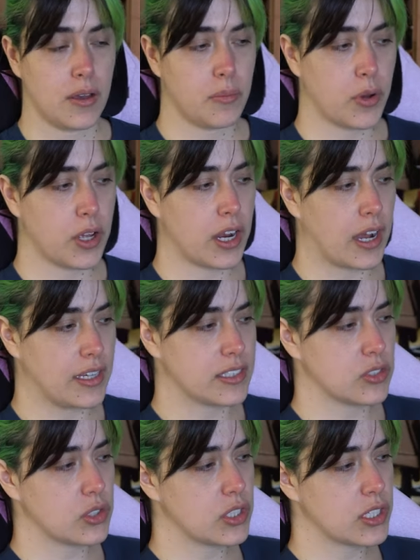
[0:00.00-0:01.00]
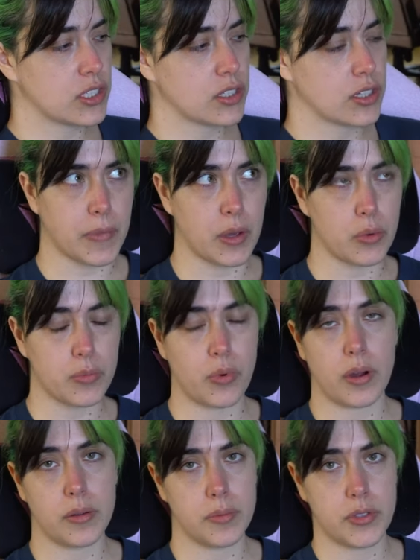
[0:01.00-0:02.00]
but I still think it would
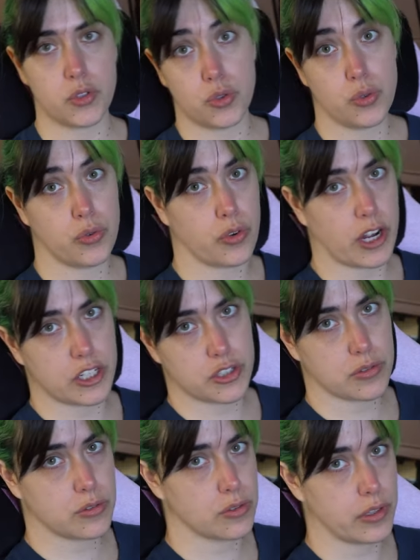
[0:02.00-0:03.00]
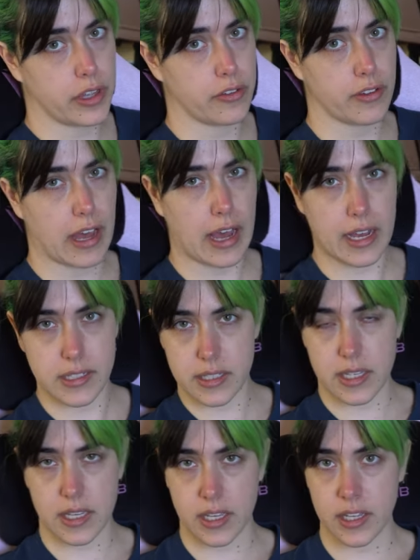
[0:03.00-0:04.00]
probably be too fragile to leave
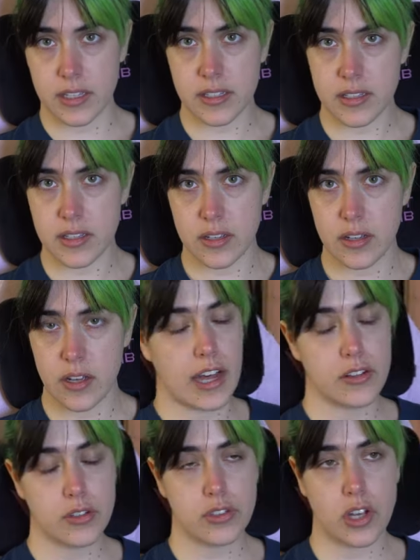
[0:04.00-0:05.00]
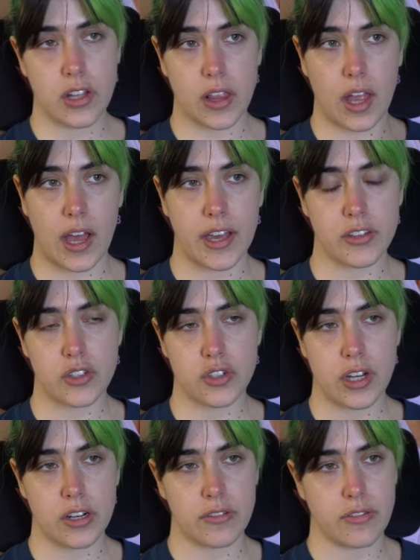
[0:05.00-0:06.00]
as is. I looked online to
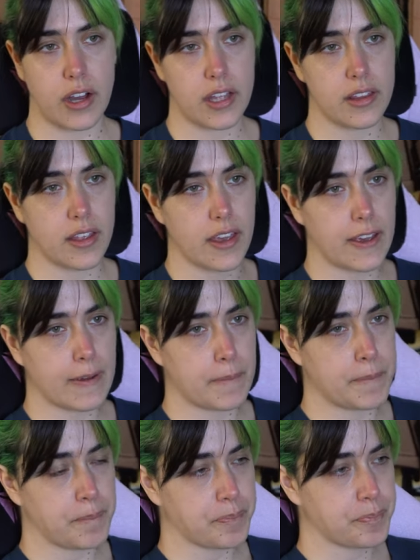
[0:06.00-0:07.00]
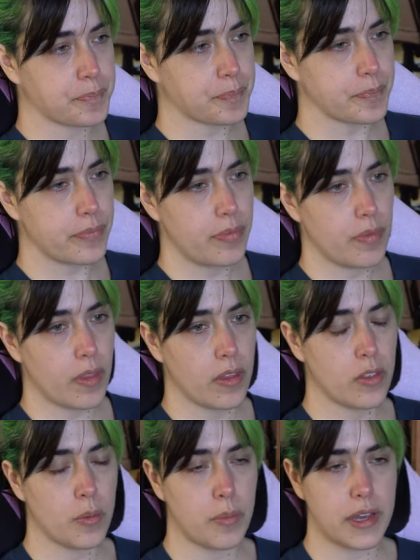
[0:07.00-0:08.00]
try to find like
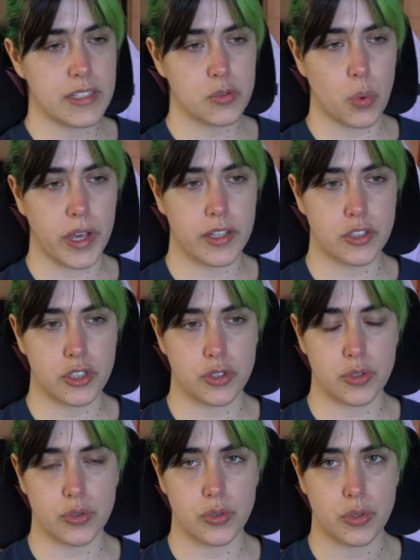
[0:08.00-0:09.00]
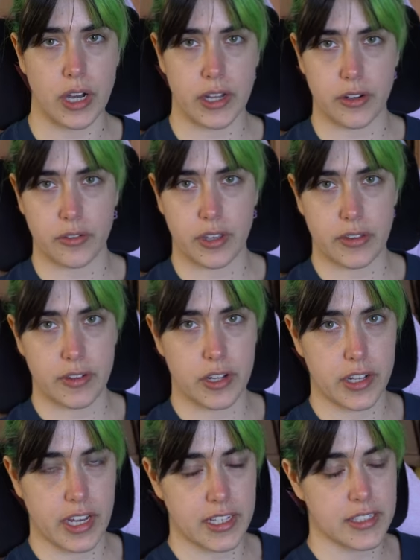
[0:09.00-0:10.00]
the best way to kind of give it
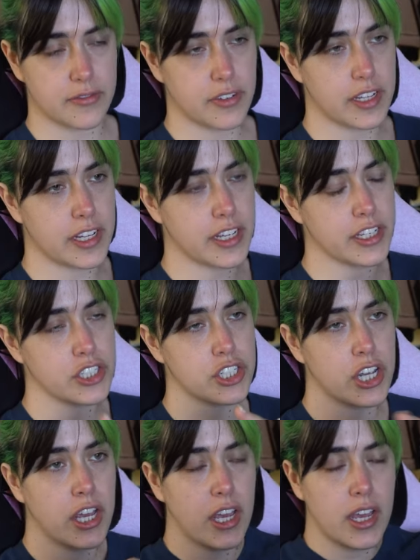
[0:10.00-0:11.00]
a nice finish,